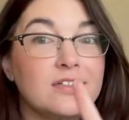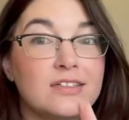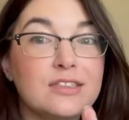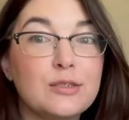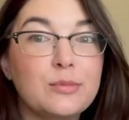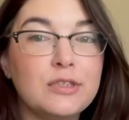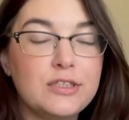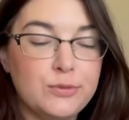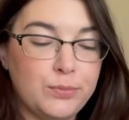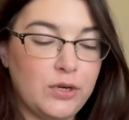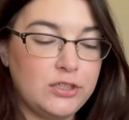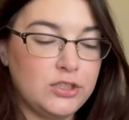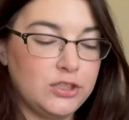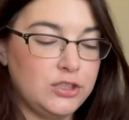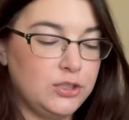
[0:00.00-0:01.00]
on some of these
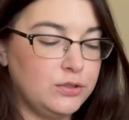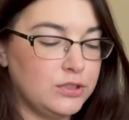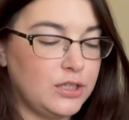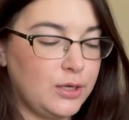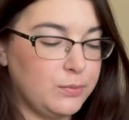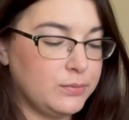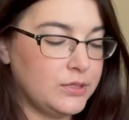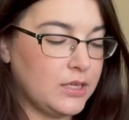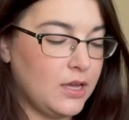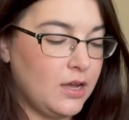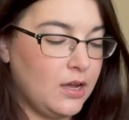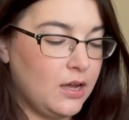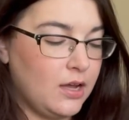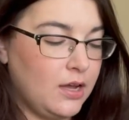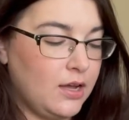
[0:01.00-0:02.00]
Project Use It Ups,
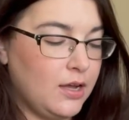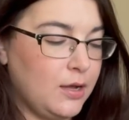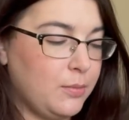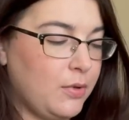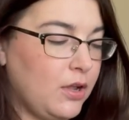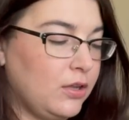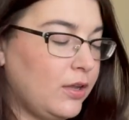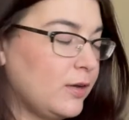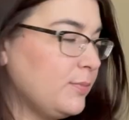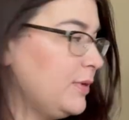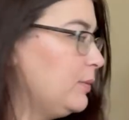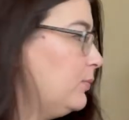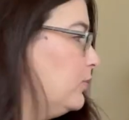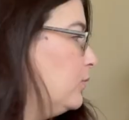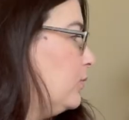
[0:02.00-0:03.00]
um, a lot of
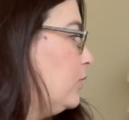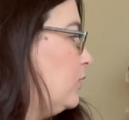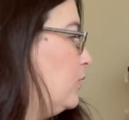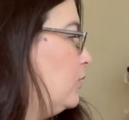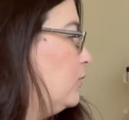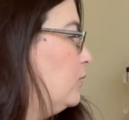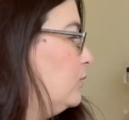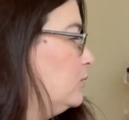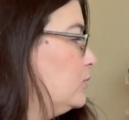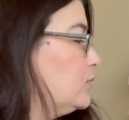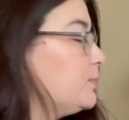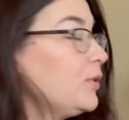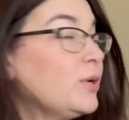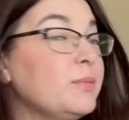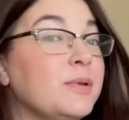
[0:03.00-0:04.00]
people use
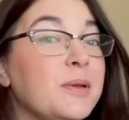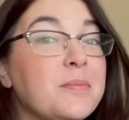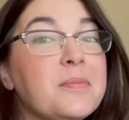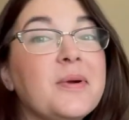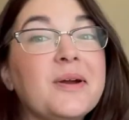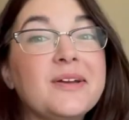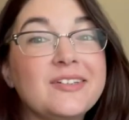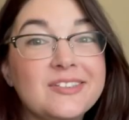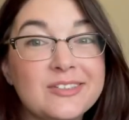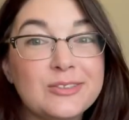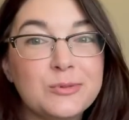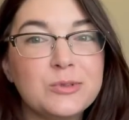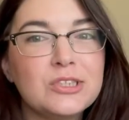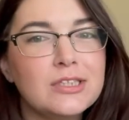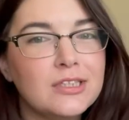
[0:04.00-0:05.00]
permanent markers,
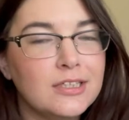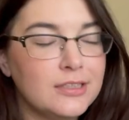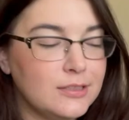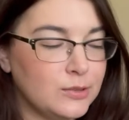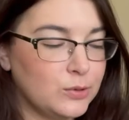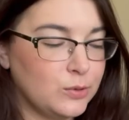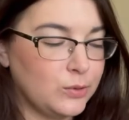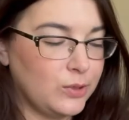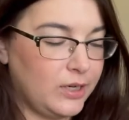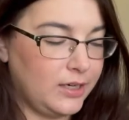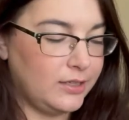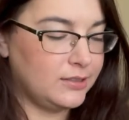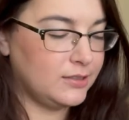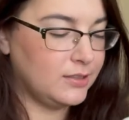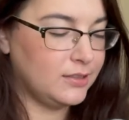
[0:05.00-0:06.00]
which I think is a
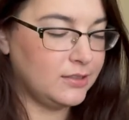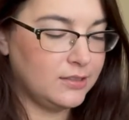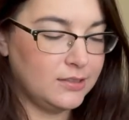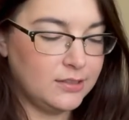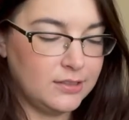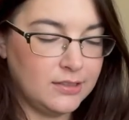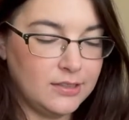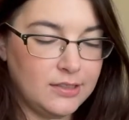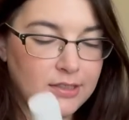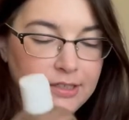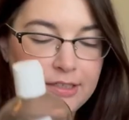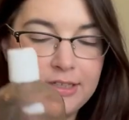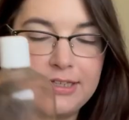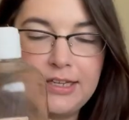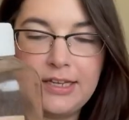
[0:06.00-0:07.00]
great
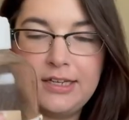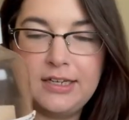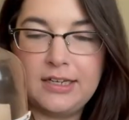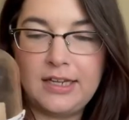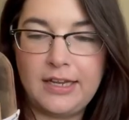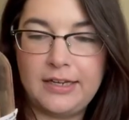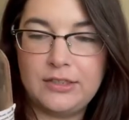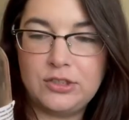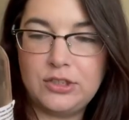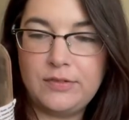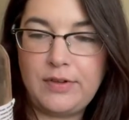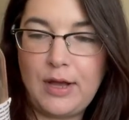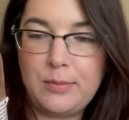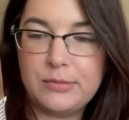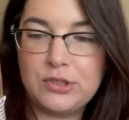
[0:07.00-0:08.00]
like indication of
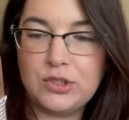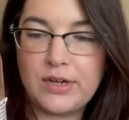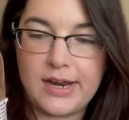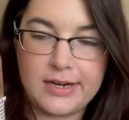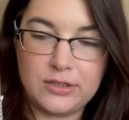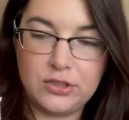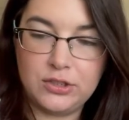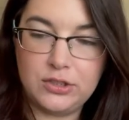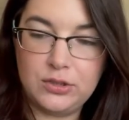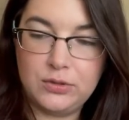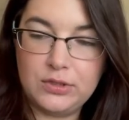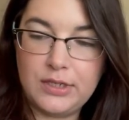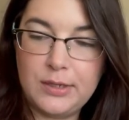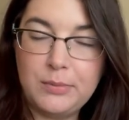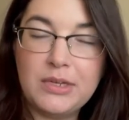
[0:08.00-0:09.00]
how much you're actually
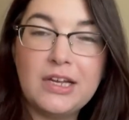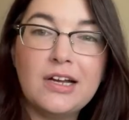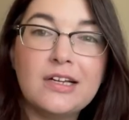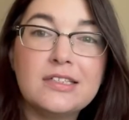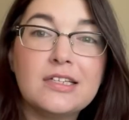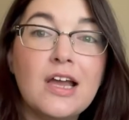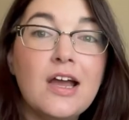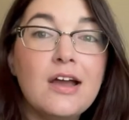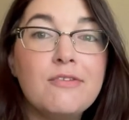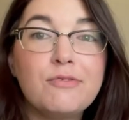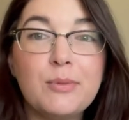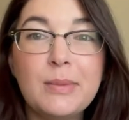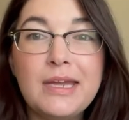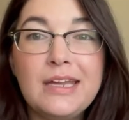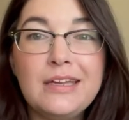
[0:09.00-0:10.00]
using because for
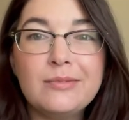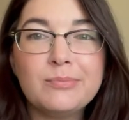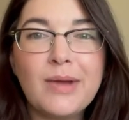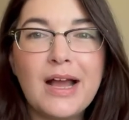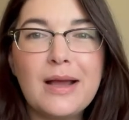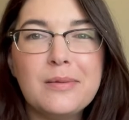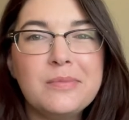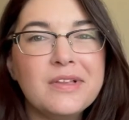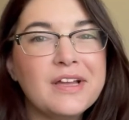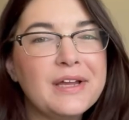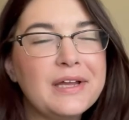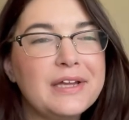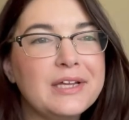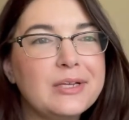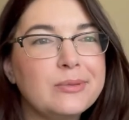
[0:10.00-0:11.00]
me, I'm
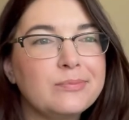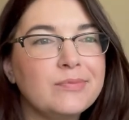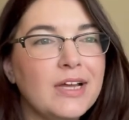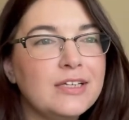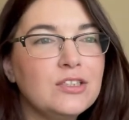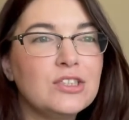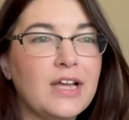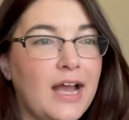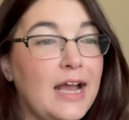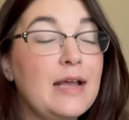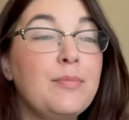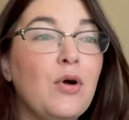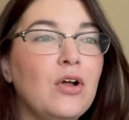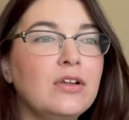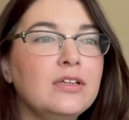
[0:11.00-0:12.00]
like, I just
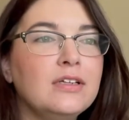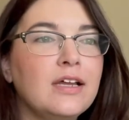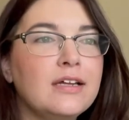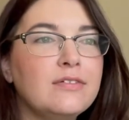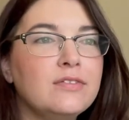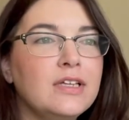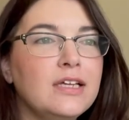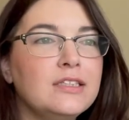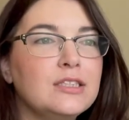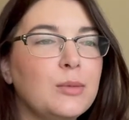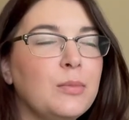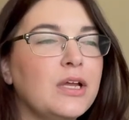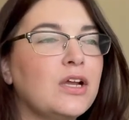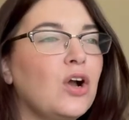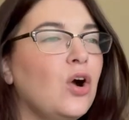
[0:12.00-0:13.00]
eyeball a lot of things and I'm
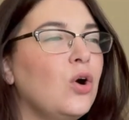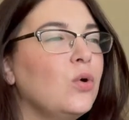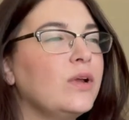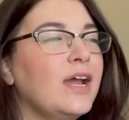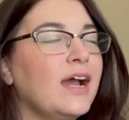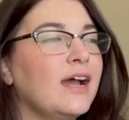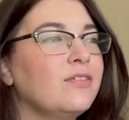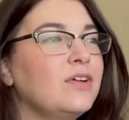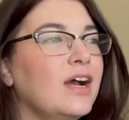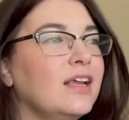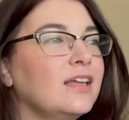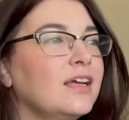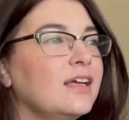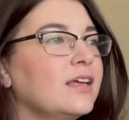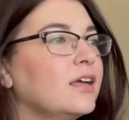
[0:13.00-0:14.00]
like, oh yeah, I've got
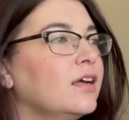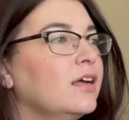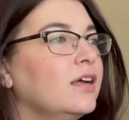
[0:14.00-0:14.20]
like,